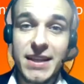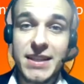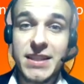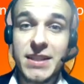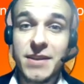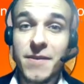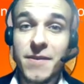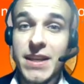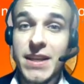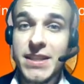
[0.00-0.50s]

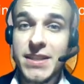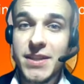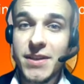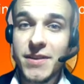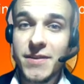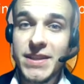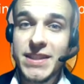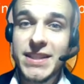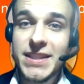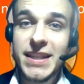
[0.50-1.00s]
So this
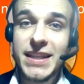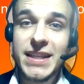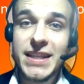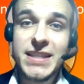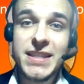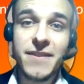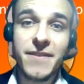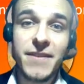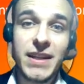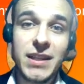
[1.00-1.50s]
service
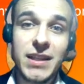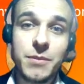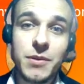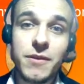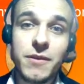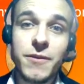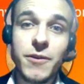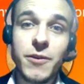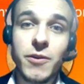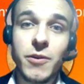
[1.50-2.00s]
is
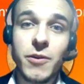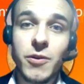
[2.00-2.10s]
available for